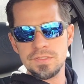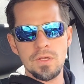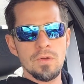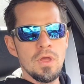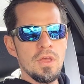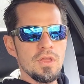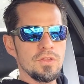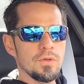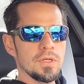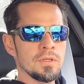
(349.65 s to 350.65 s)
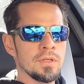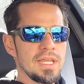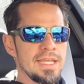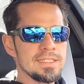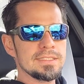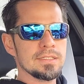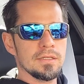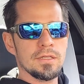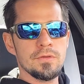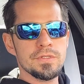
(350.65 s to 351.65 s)
So you can
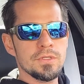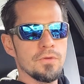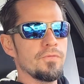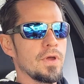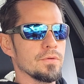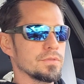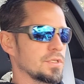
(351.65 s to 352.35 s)
instantly, using your phone,